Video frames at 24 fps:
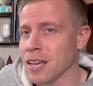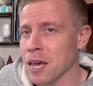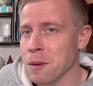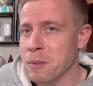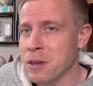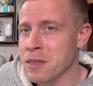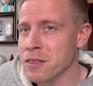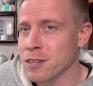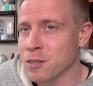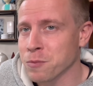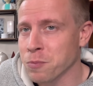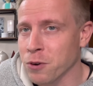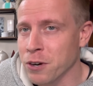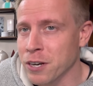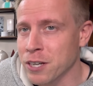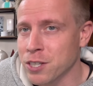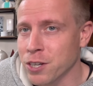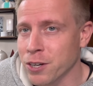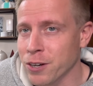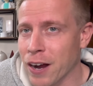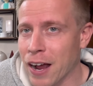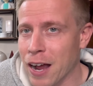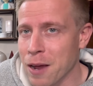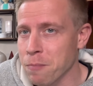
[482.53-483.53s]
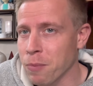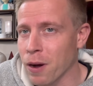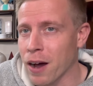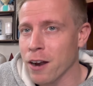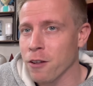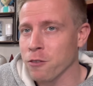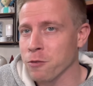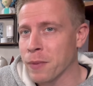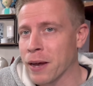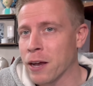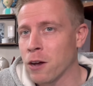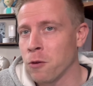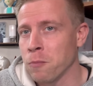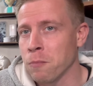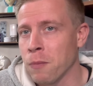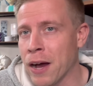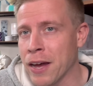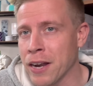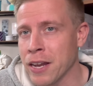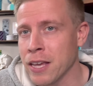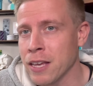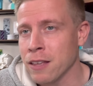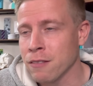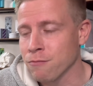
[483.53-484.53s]
send me this printer. I bought it with my own
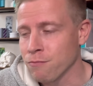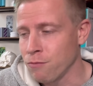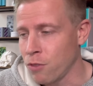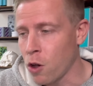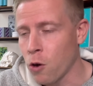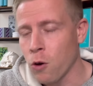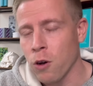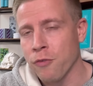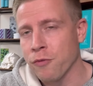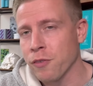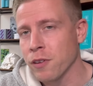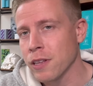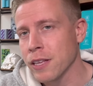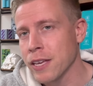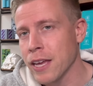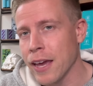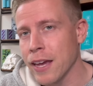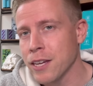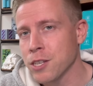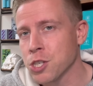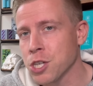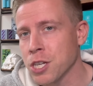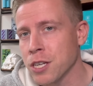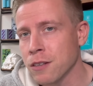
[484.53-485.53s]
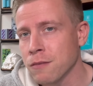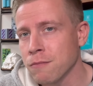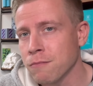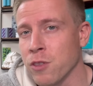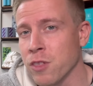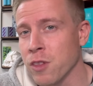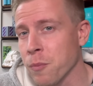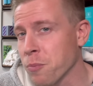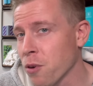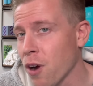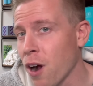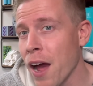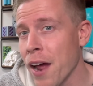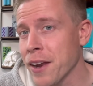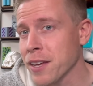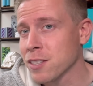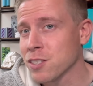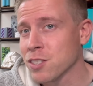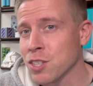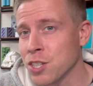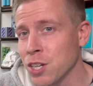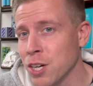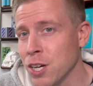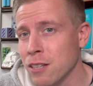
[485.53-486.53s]
money, no affiliation. When the
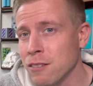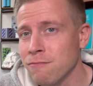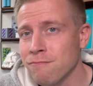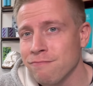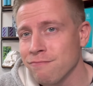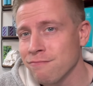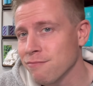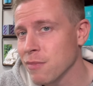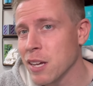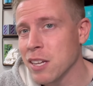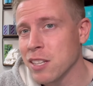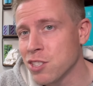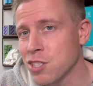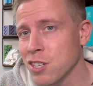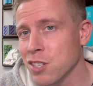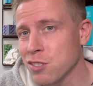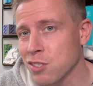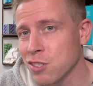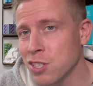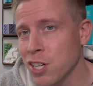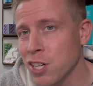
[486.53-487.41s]
product's good, it's just